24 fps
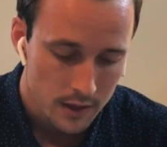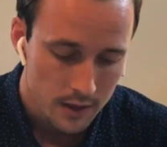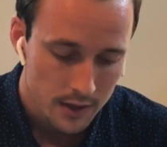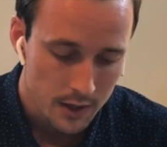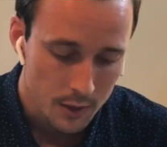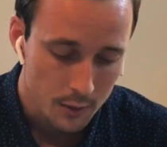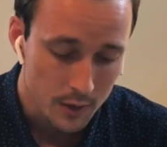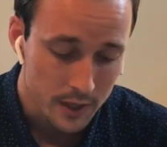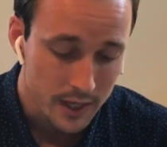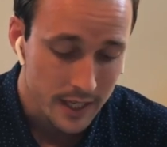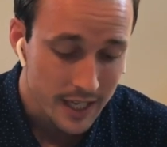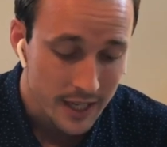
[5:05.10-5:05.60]

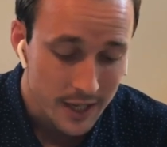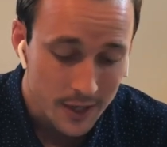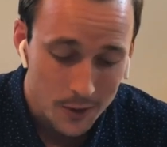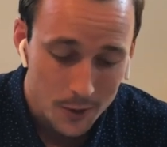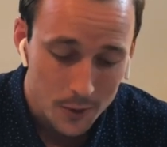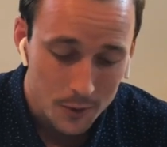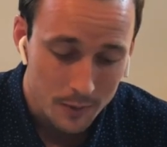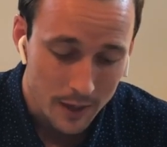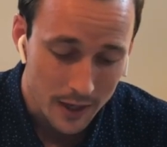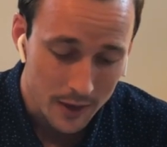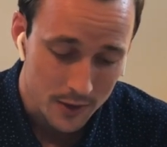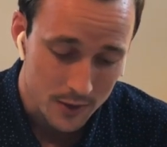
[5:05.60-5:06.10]
They were
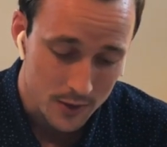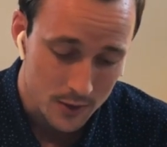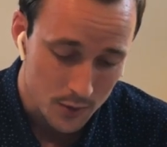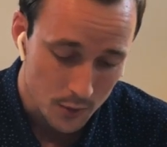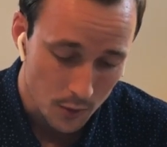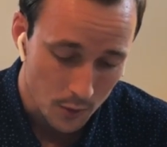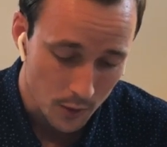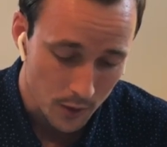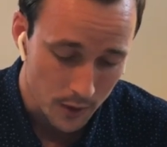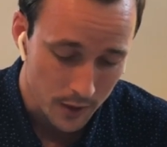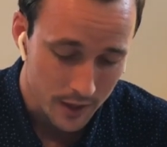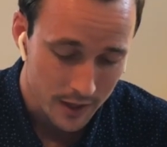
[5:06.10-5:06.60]
killed by the
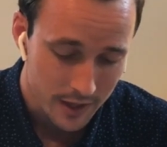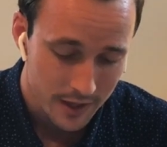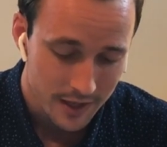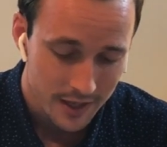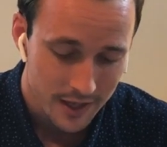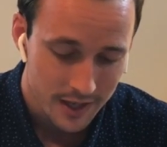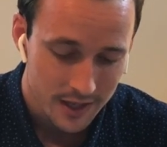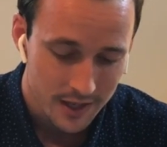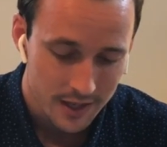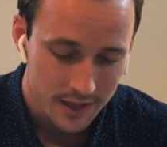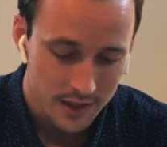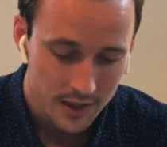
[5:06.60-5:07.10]
sword.
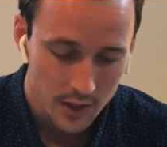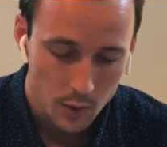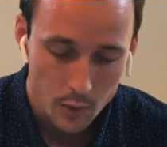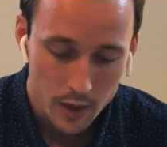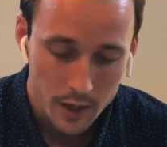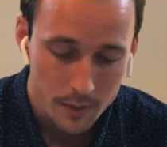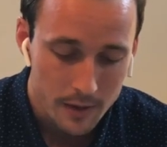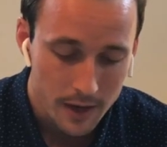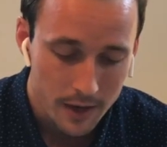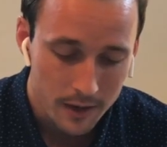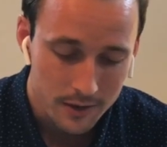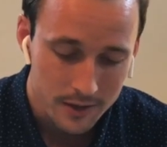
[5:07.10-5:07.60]
They
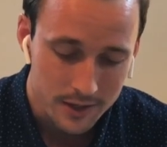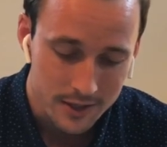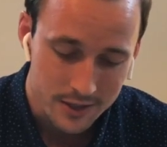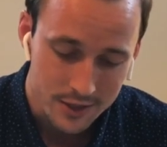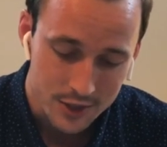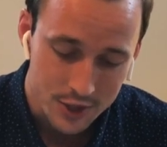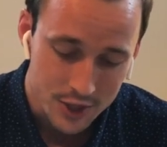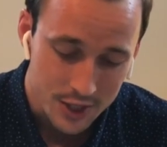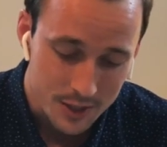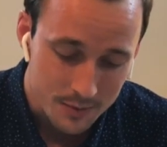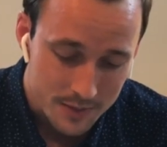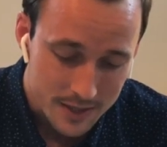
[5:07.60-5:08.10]
went about in
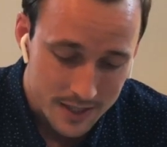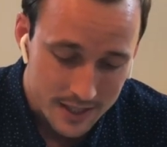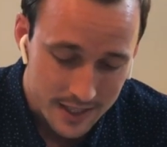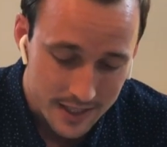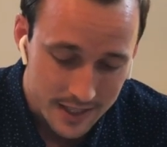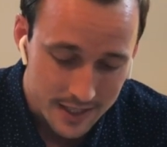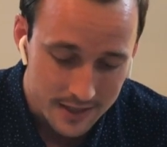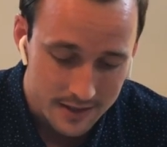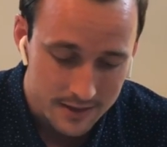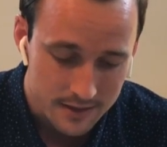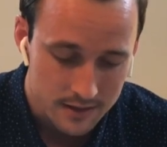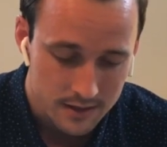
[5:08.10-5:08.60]

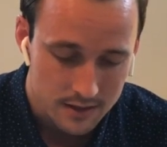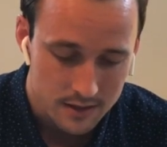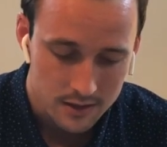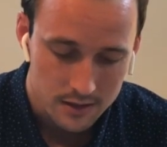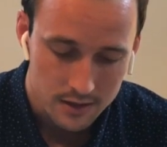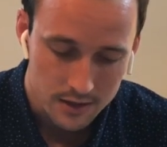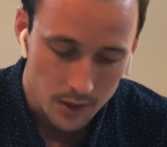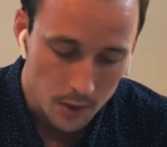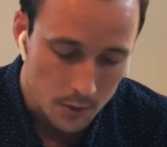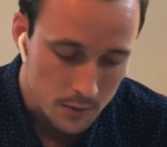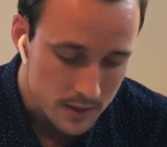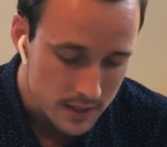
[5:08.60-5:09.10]
sheepskins,
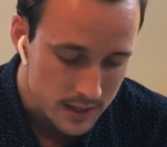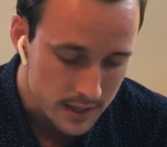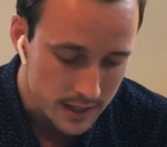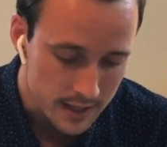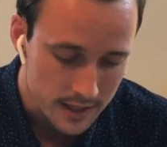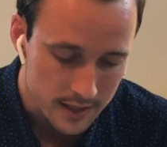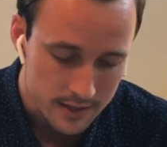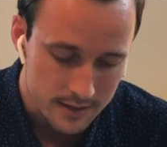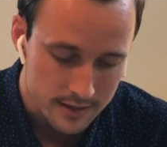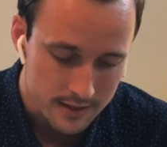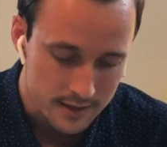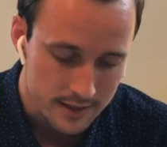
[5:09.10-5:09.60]

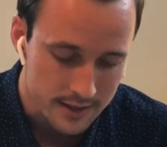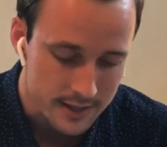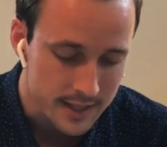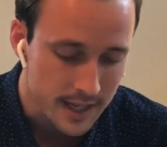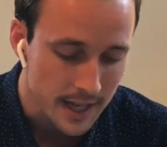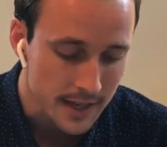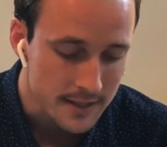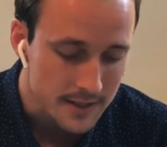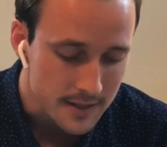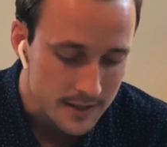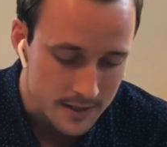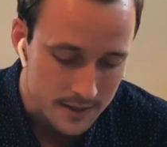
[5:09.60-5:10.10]
goatskins,
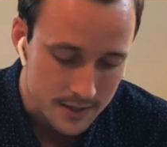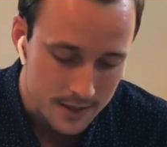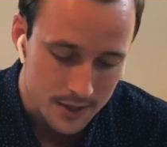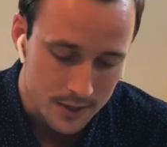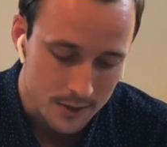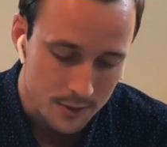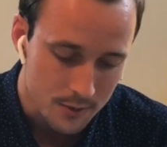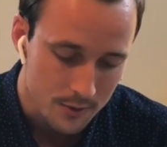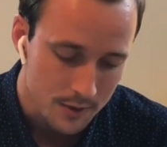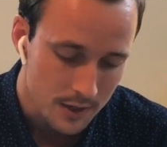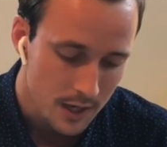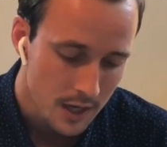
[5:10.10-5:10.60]

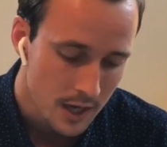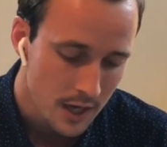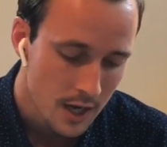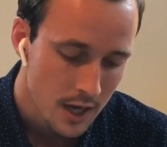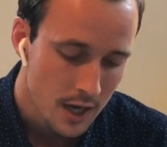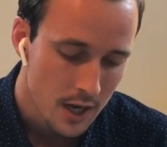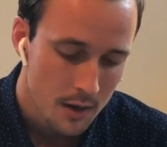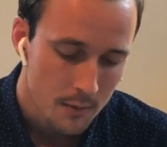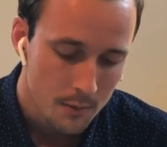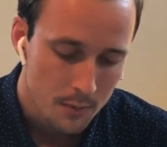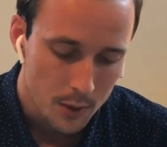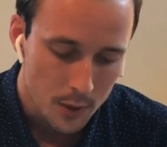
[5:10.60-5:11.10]
destitute,
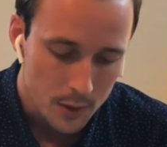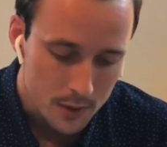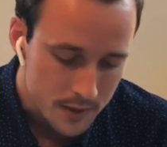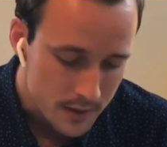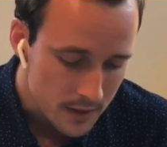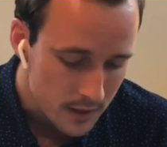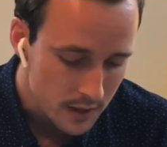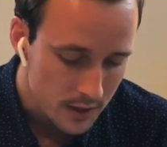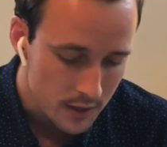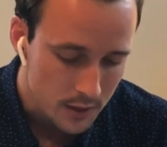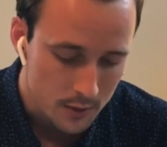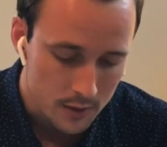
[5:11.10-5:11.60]

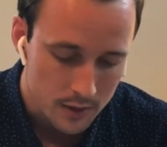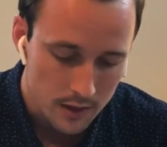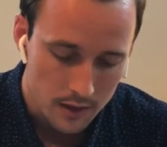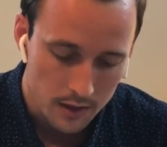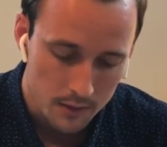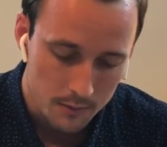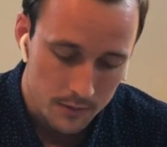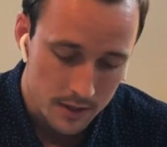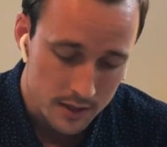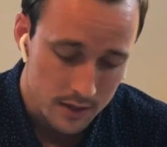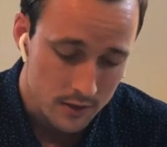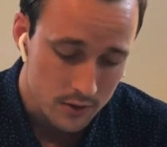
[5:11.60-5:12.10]
persecuted,
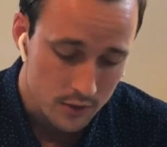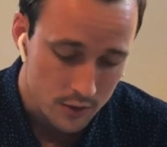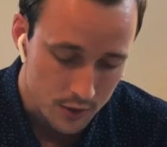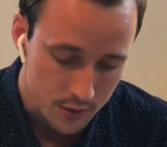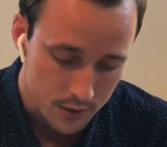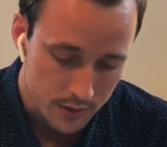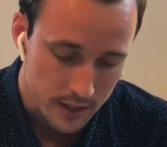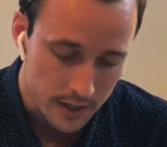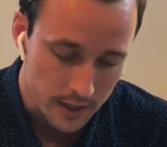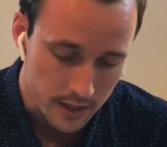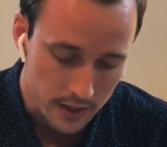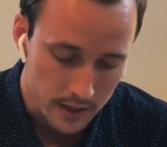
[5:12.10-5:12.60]
and
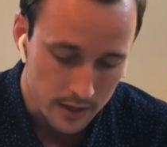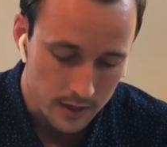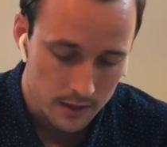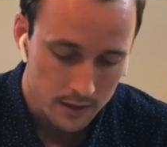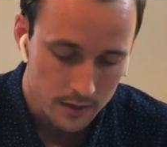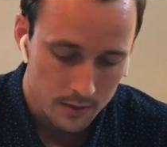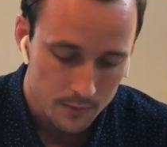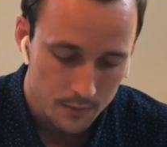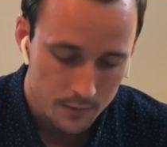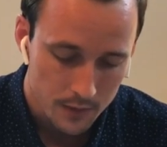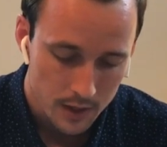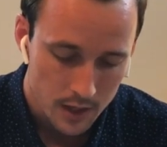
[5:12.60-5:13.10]
mistreated.
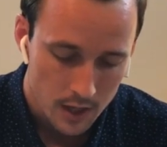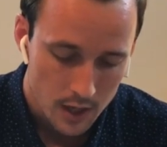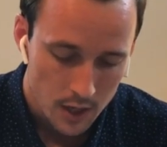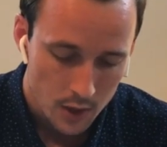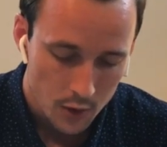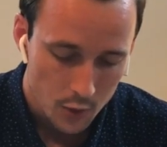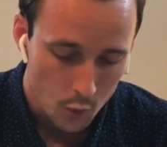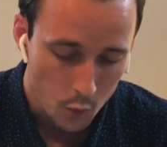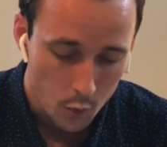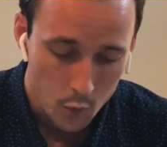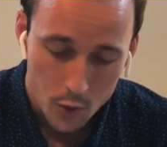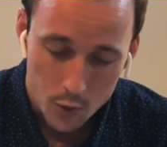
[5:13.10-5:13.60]

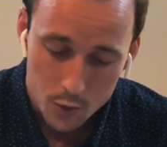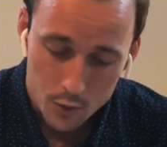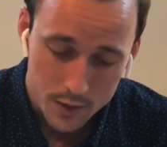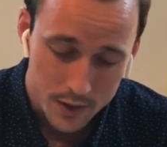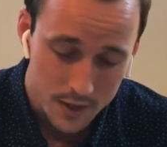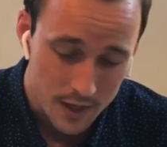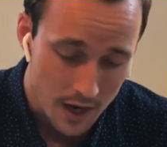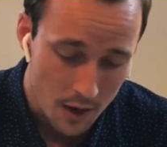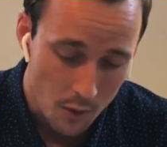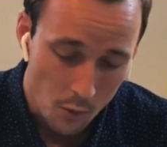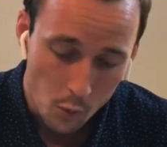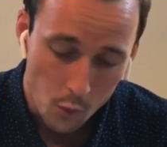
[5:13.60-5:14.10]
The world was
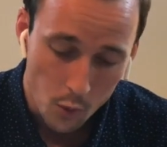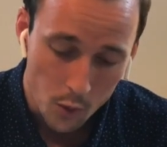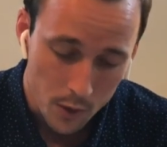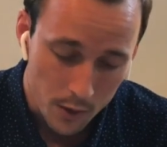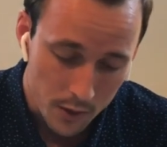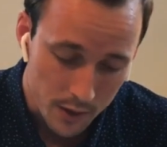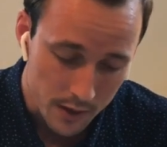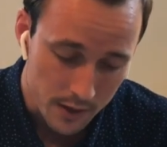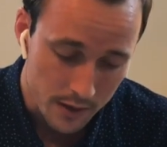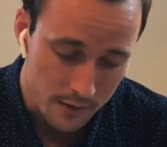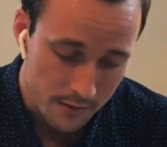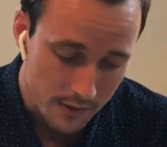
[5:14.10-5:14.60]
not
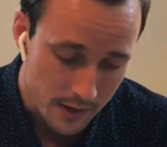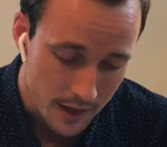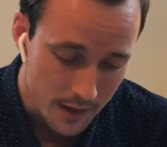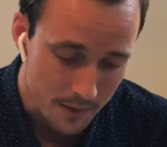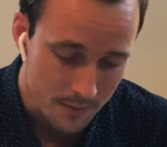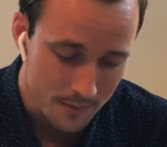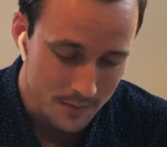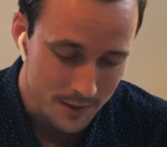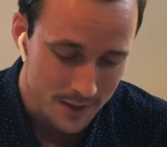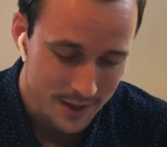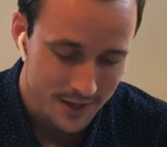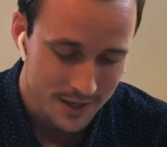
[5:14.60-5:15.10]
worthy of
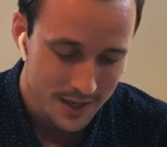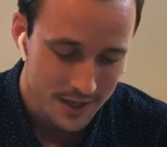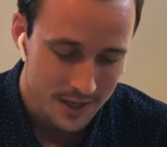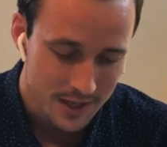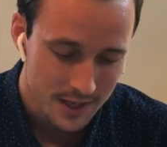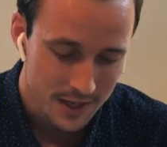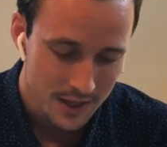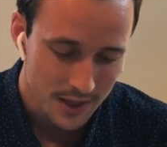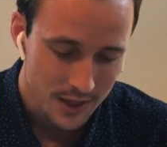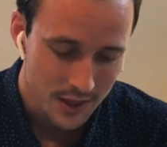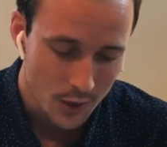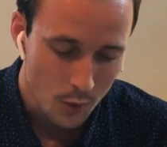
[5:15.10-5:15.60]
them.
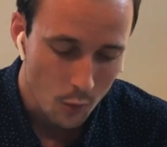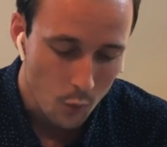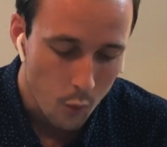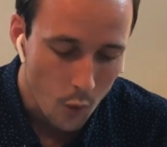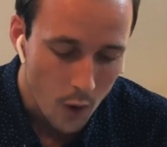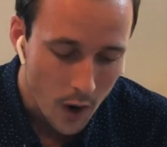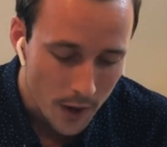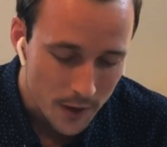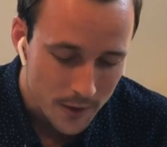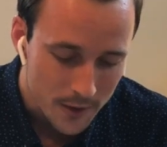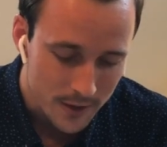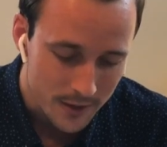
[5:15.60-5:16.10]
They
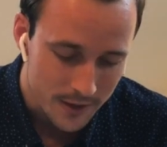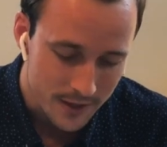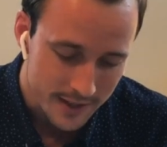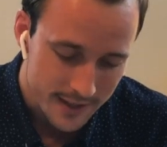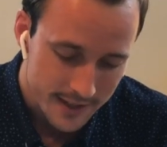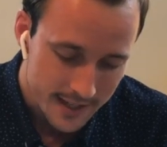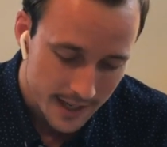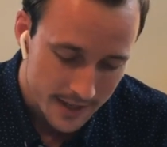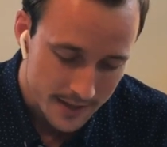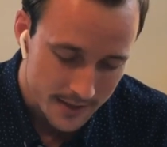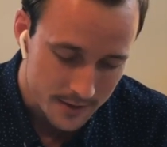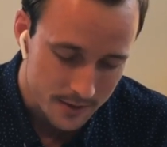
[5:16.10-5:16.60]
wandered
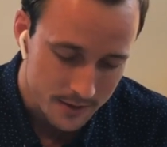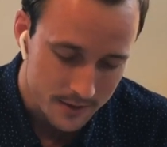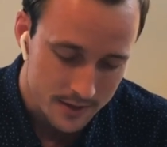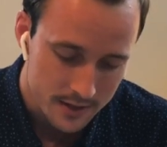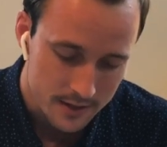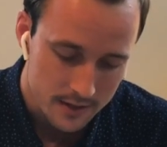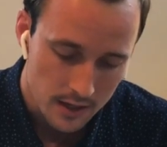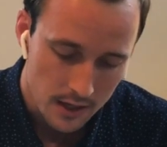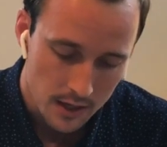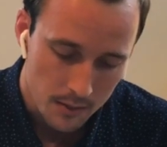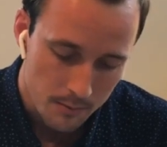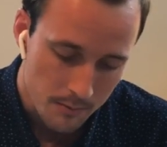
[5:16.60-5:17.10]
in
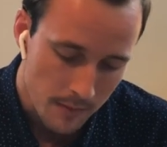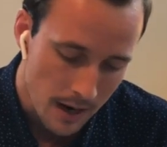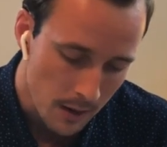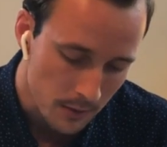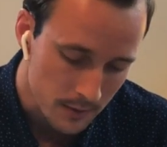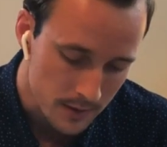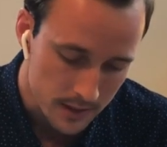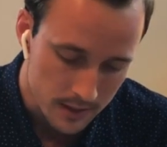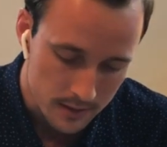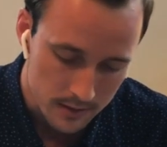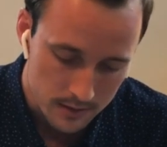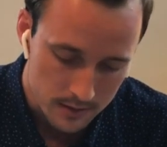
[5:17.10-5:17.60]
deserts and
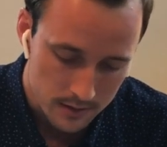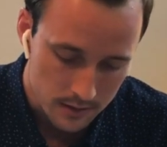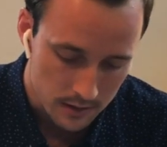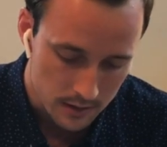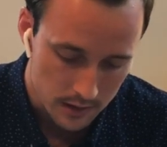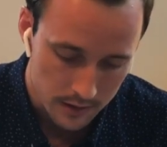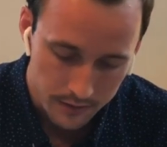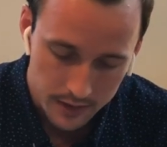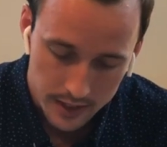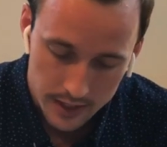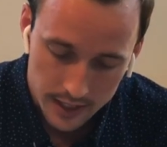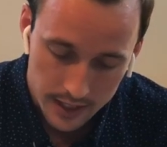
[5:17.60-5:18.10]
mountains,
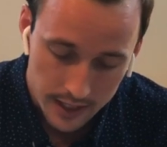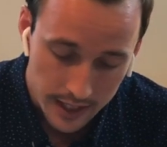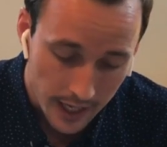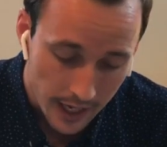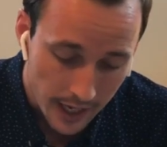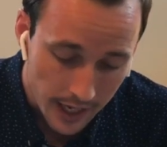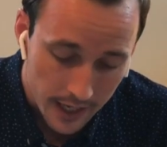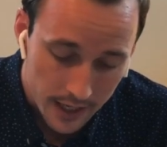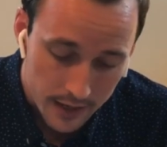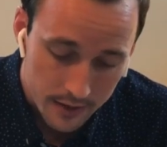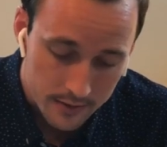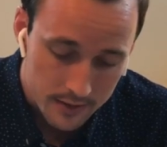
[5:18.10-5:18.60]
living in
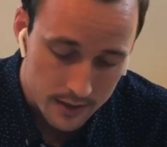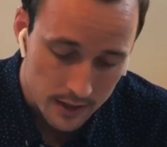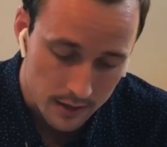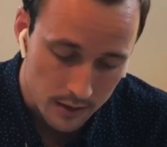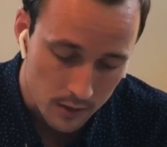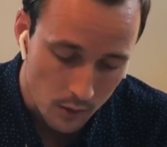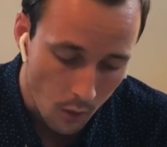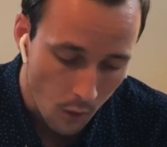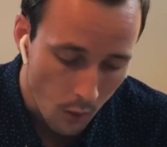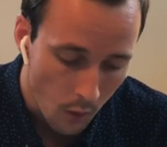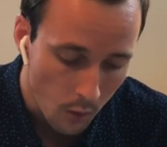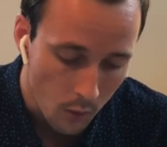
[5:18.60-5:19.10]
caves and
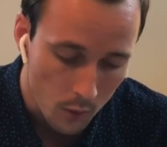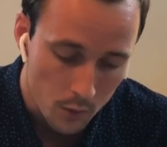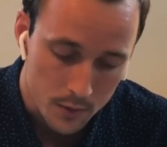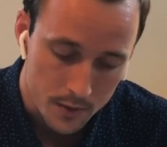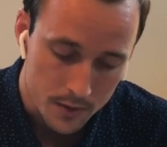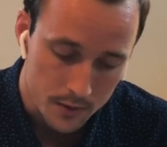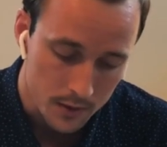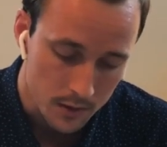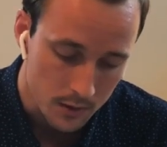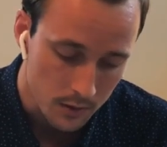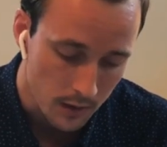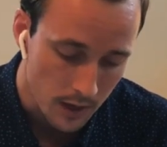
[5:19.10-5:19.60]
in holes
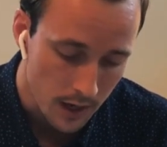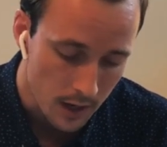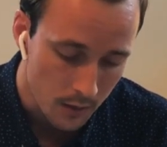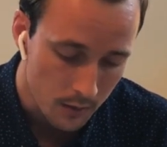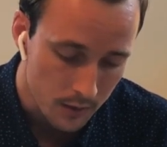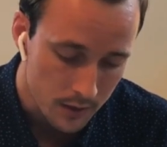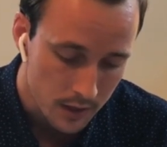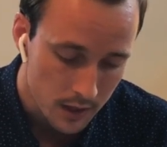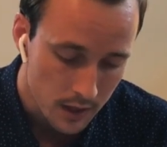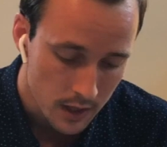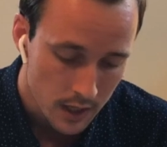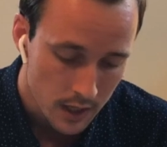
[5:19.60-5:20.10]
in the ground.